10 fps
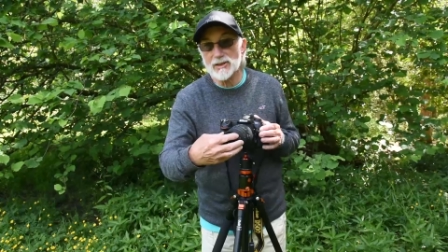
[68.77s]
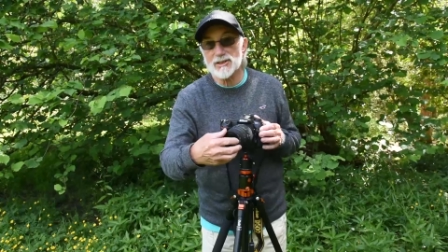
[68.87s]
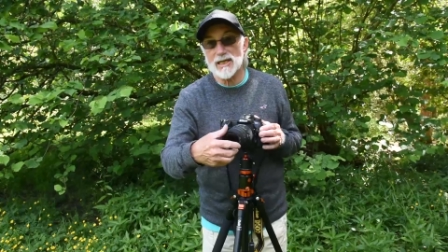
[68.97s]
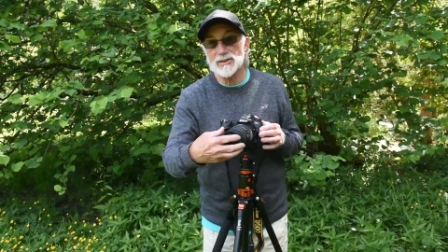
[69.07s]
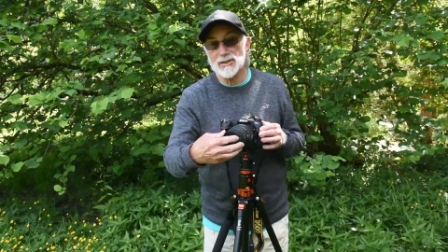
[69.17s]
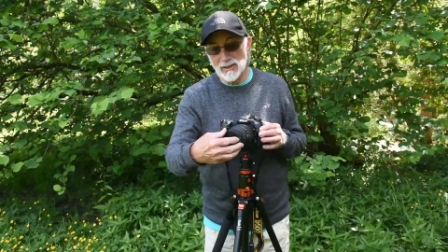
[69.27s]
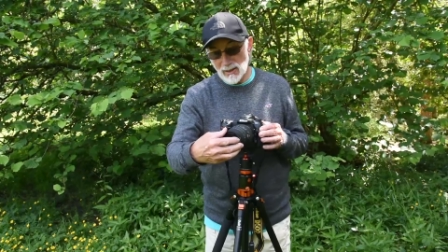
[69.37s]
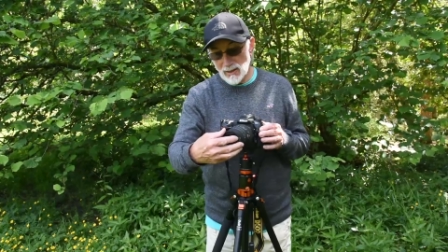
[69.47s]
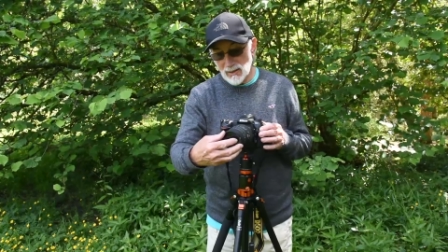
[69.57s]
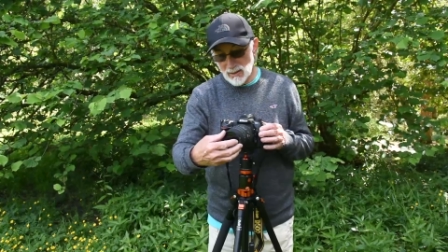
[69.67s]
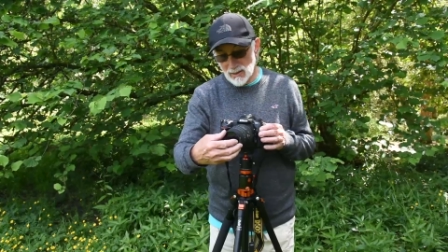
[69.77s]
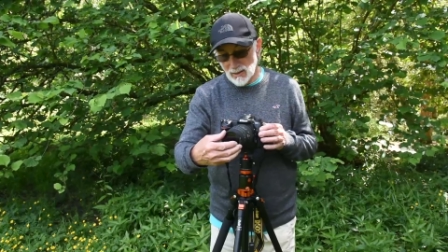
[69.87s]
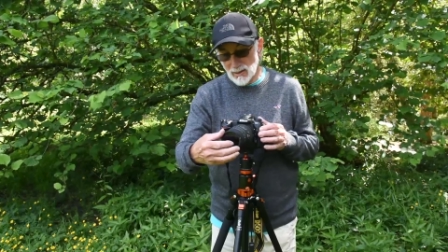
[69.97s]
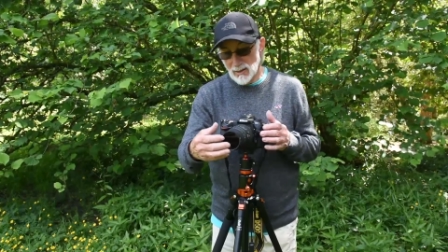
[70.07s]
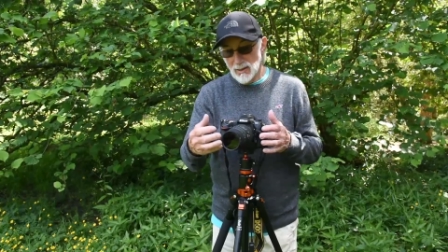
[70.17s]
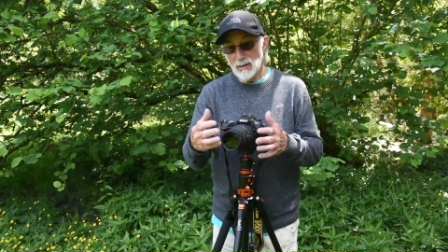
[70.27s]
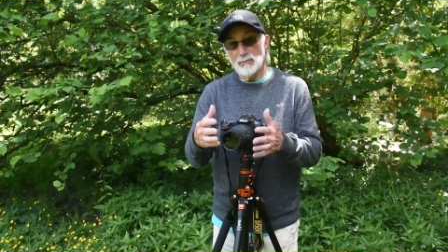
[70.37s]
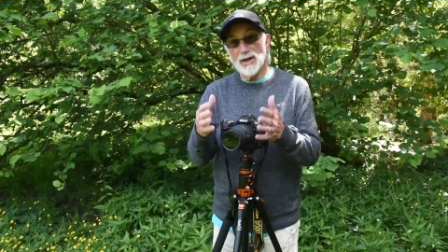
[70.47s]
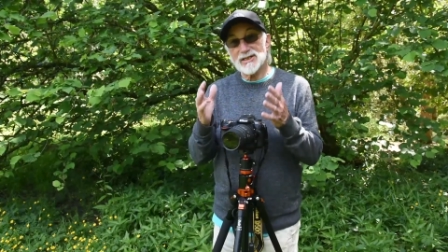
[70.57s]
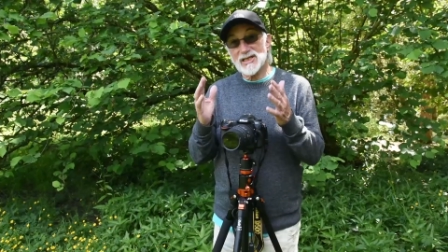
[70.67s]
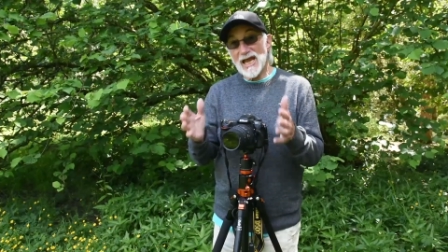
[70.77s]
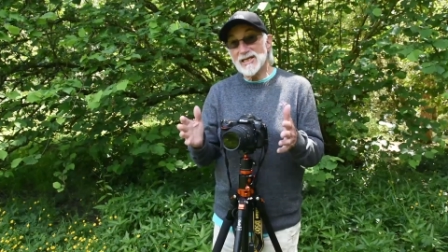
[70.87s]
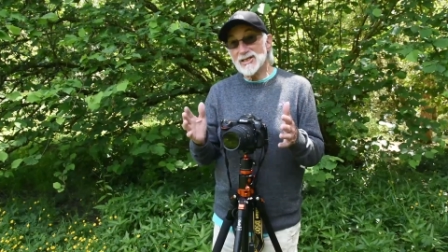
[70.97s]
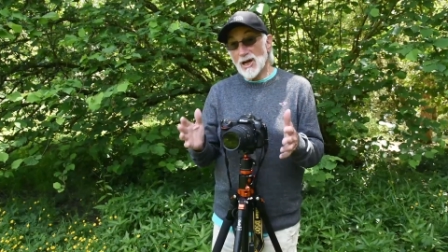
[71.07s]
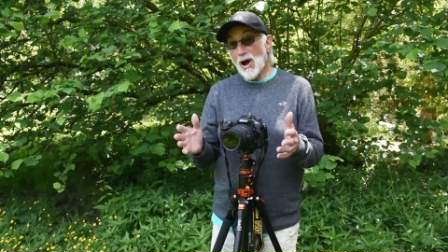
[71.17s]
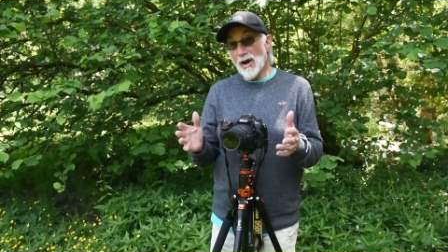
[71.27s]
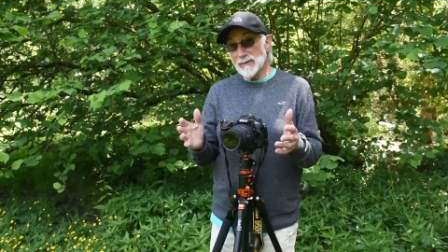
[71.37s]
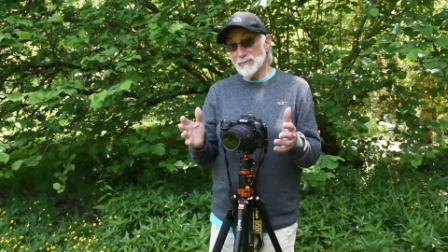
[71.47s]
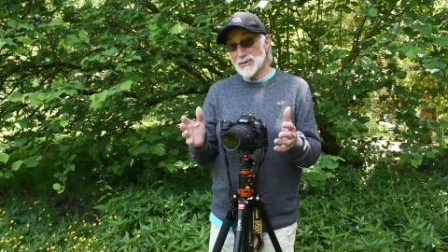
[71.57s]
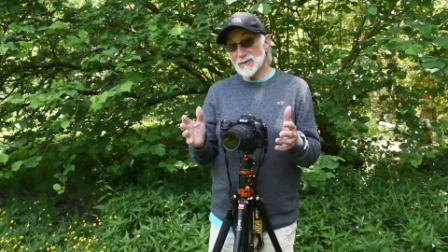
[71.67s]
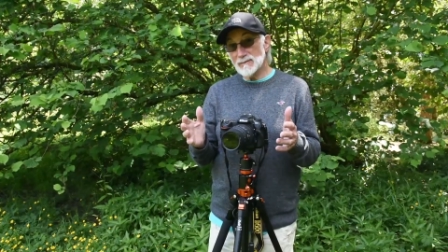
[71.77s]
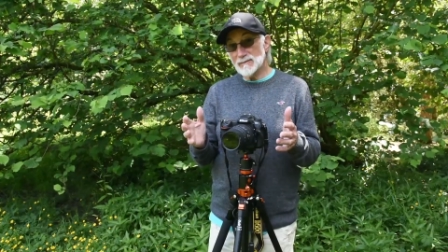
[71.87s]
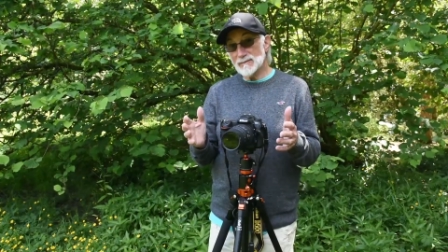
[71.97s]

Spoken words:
the sensor by 10 times.